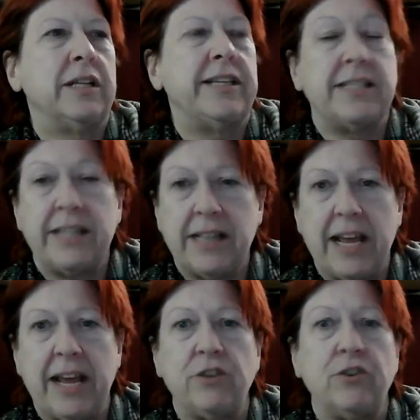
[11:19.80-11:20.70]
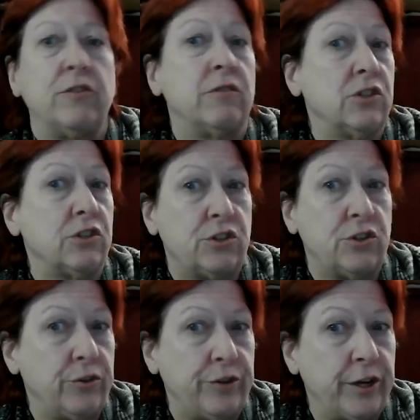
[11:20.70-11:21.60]
Disneyland, Universal
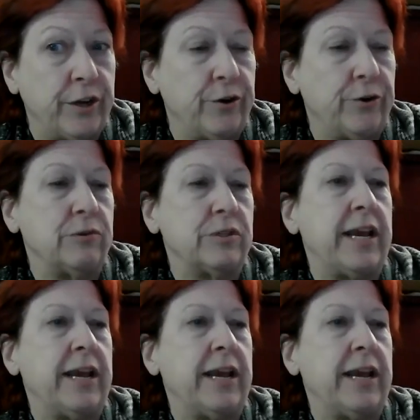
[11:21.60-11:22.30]
Studios,